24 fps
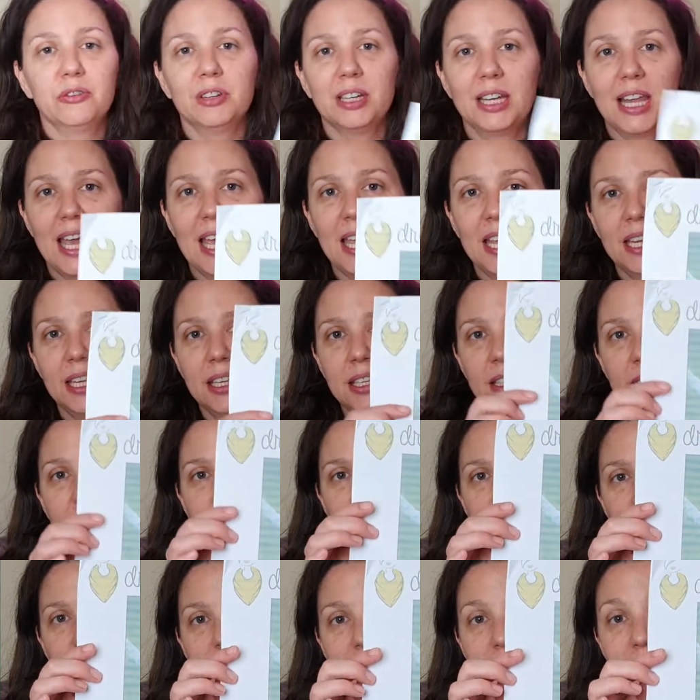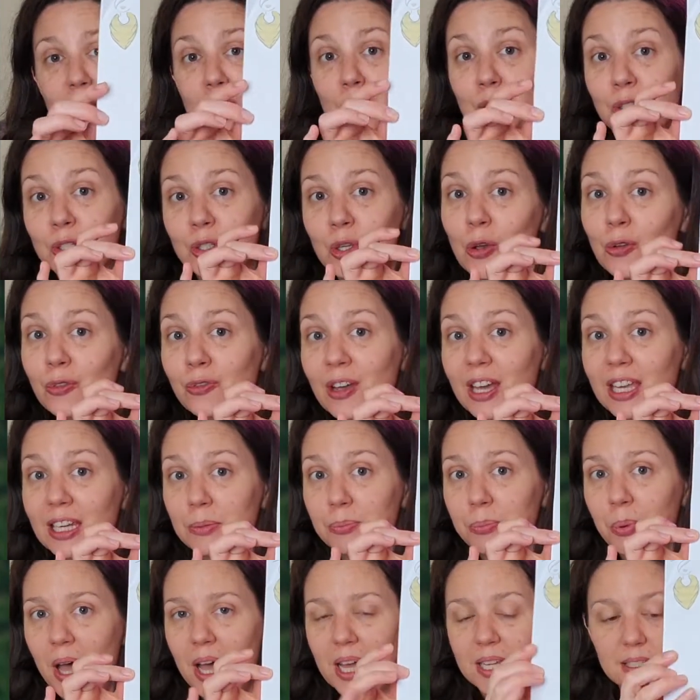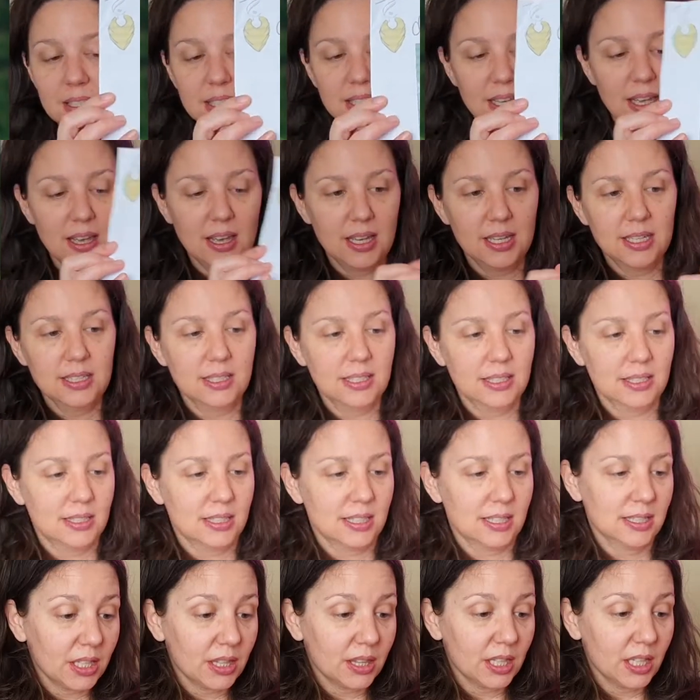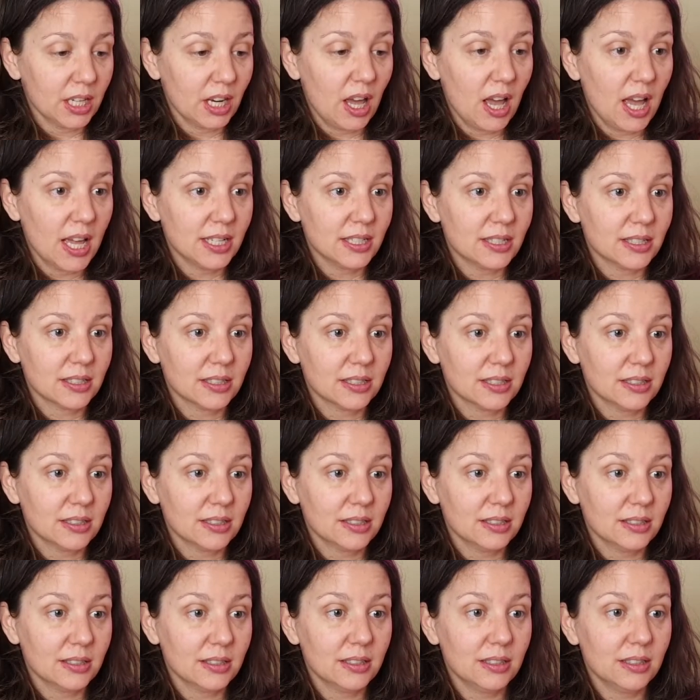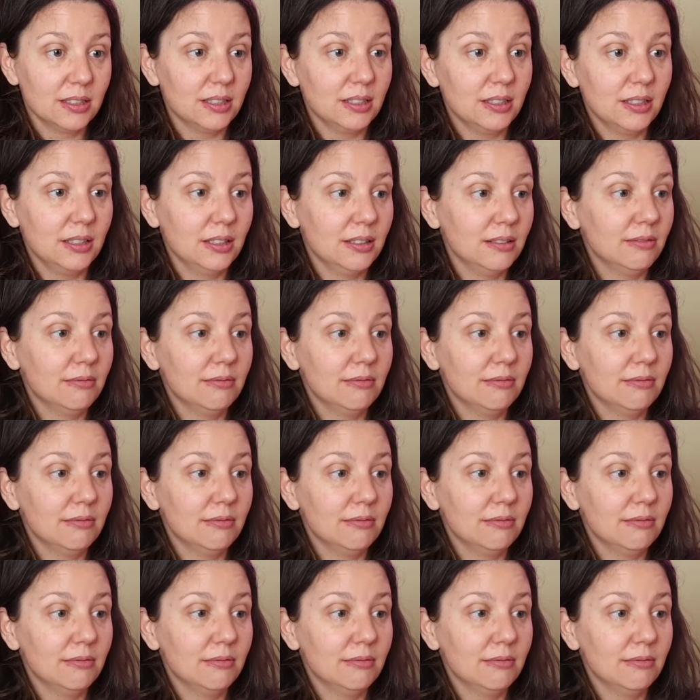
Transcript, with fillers: Renee Knits So Faded Pint Sized that I'd... Eh,